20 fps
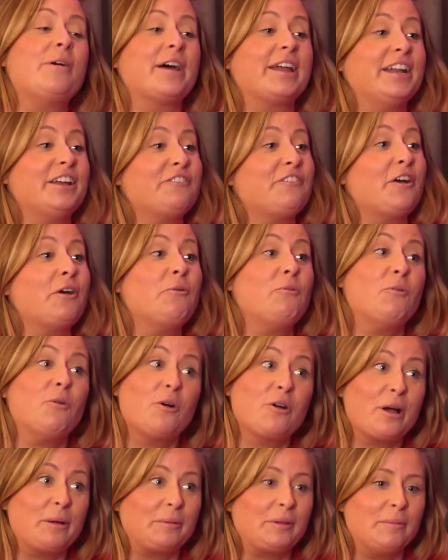I
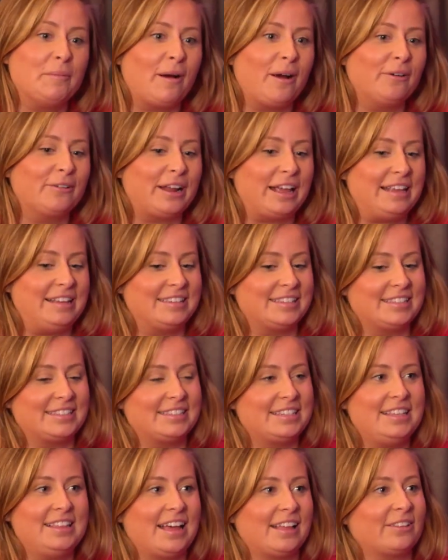woke up tomorrow and I
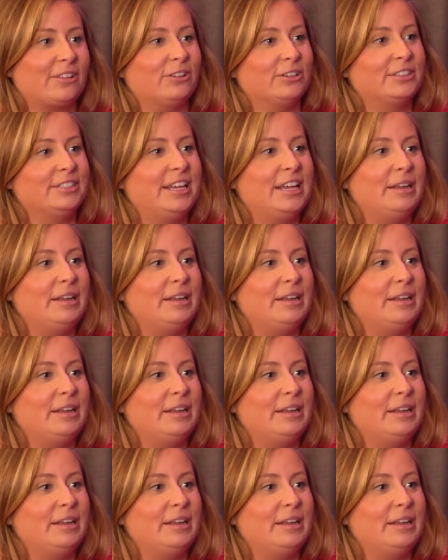see that little